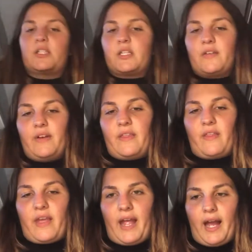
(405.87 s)
survey
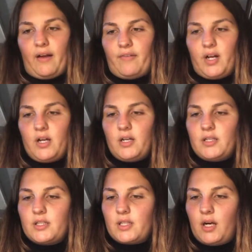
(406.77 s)
that they have.
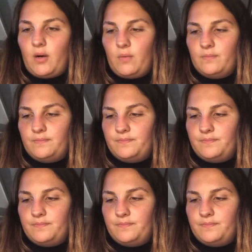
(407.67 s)
So